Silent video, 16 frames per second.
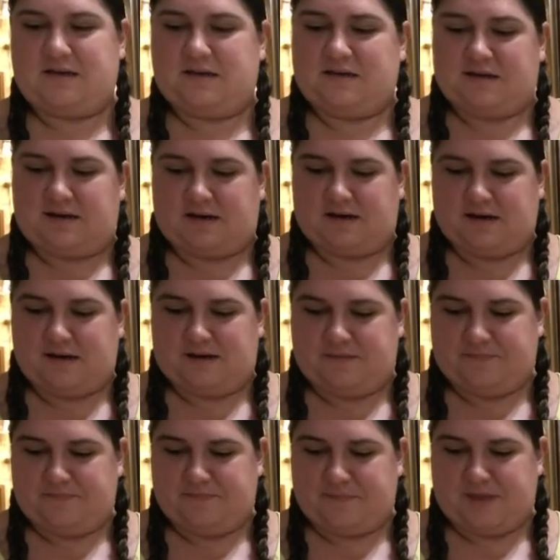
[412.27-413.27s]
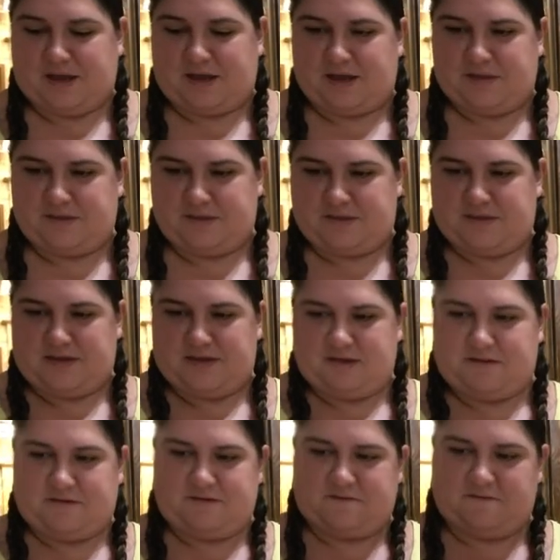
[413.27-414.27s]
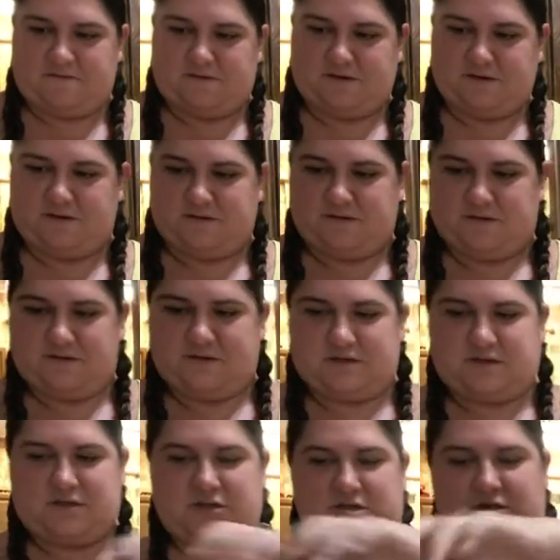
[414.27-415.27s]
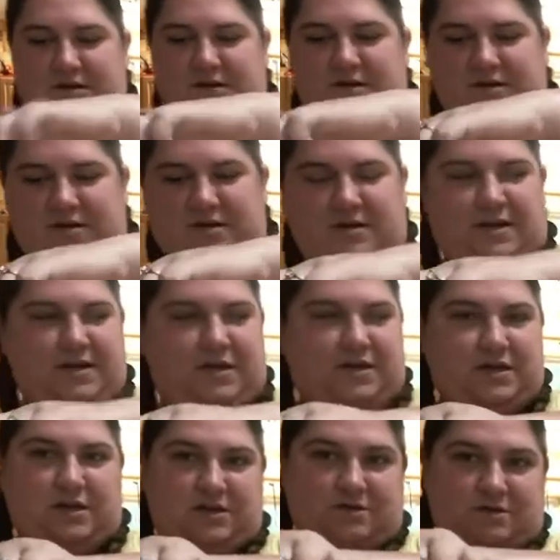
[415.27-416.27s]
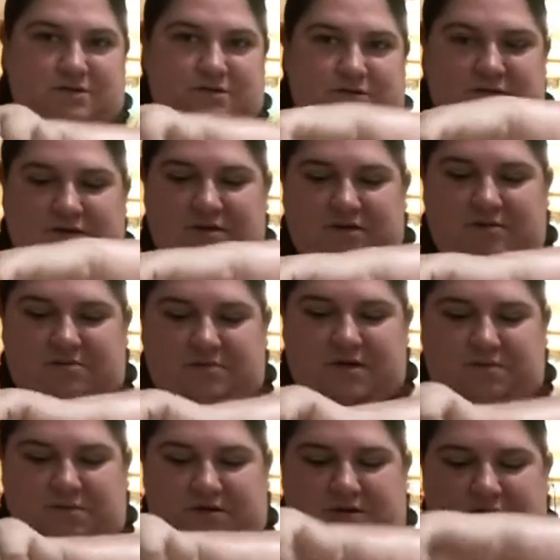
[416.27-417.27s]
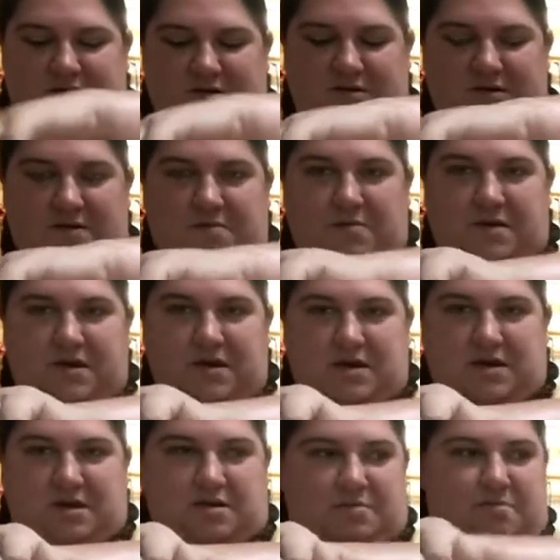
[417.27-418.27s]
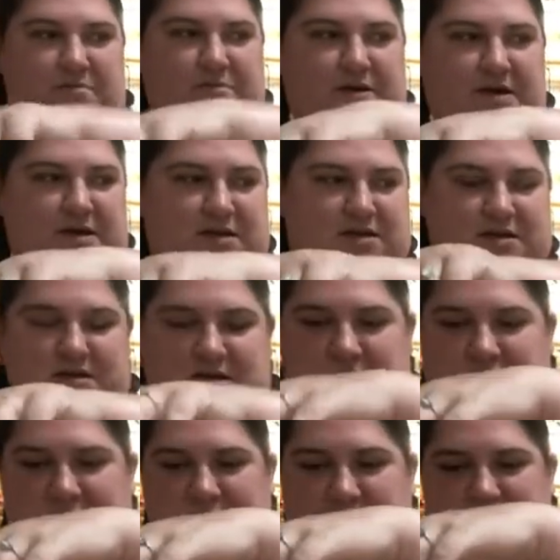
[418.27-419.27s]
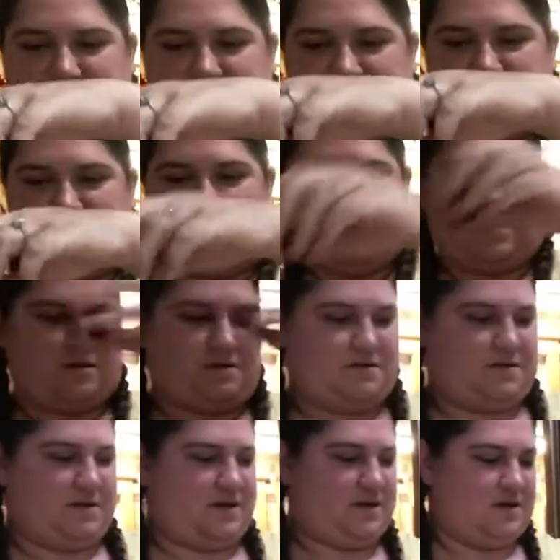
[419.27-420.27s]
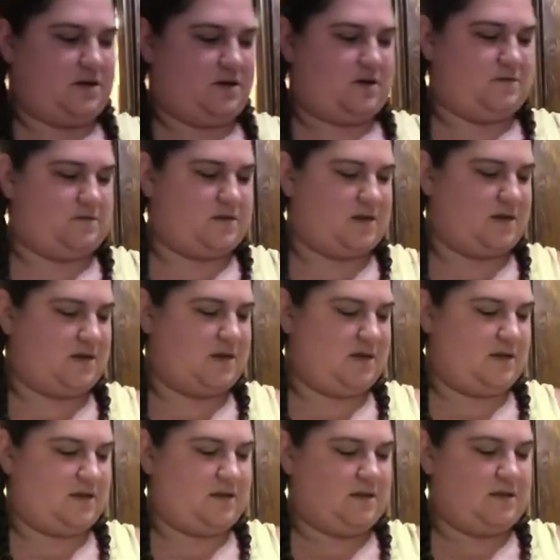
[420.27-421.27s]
I think for this jar I'm going to use maple syrup, but the next jar I think I'm going to use honey.